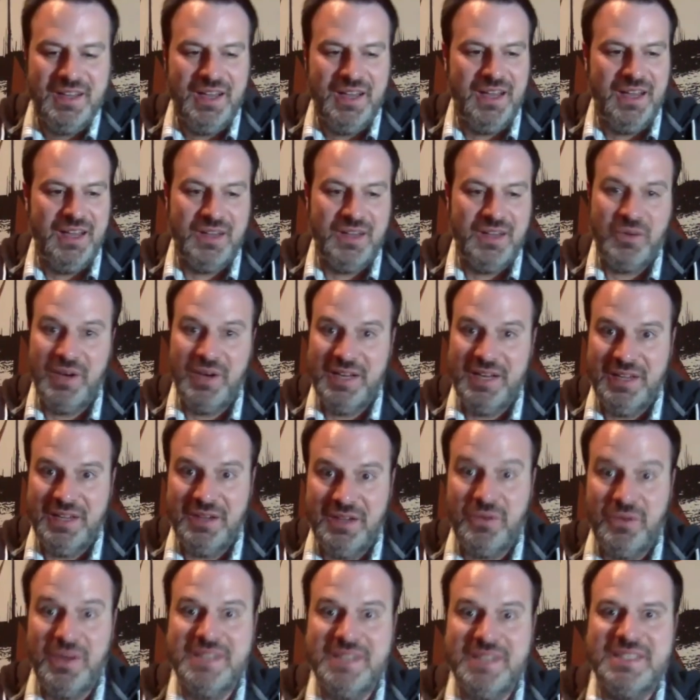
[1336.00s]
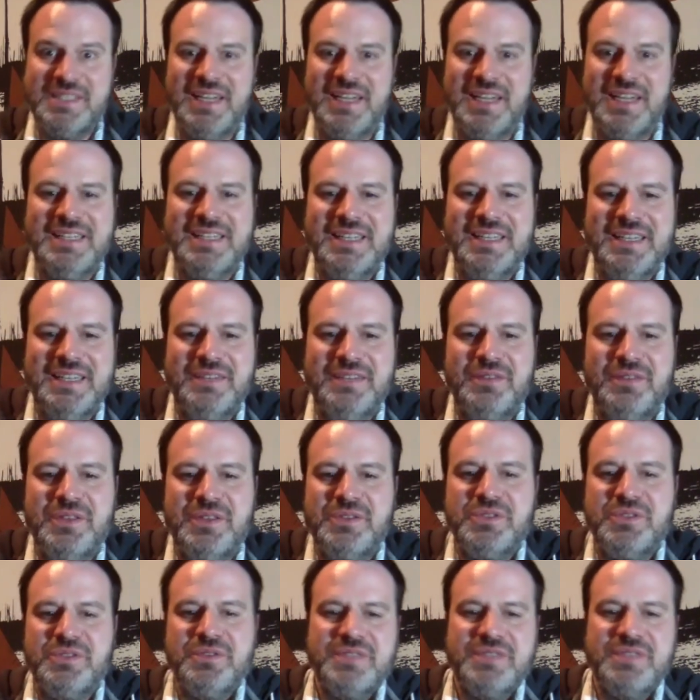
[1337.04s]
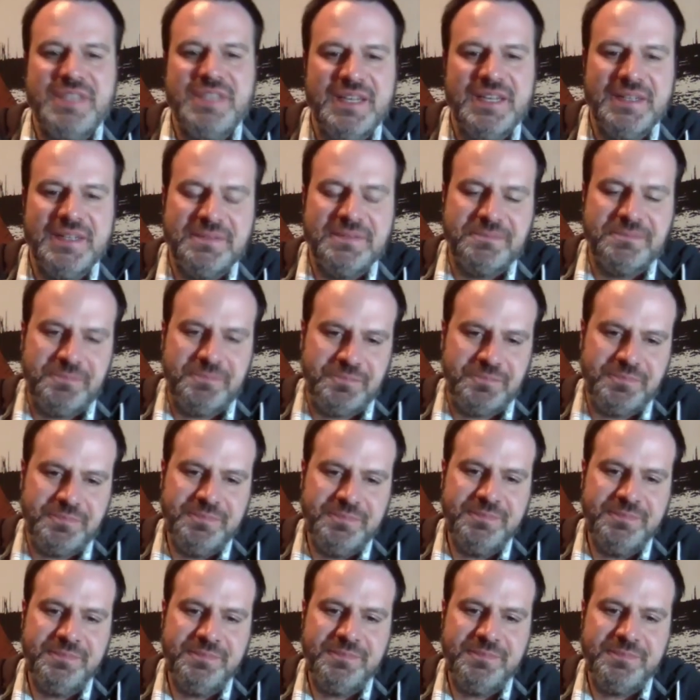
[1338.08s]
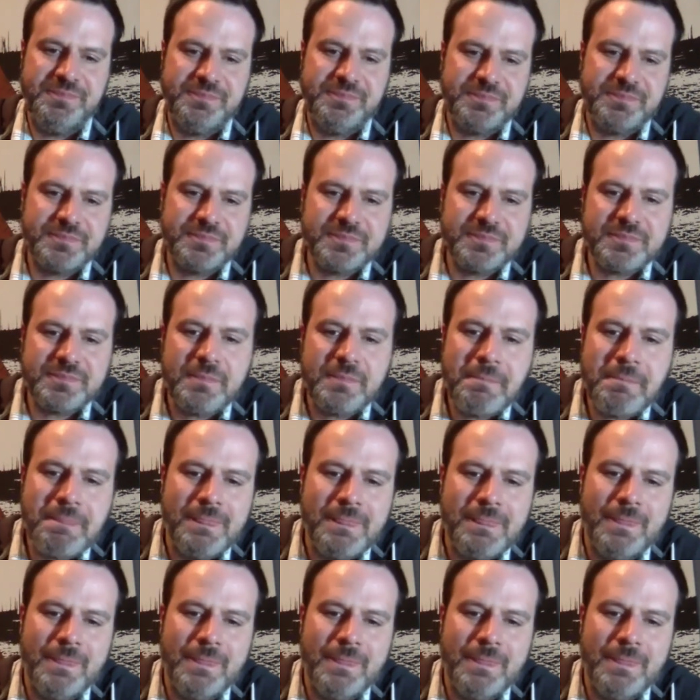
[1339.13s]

quite a quite a sight for those who've seen it.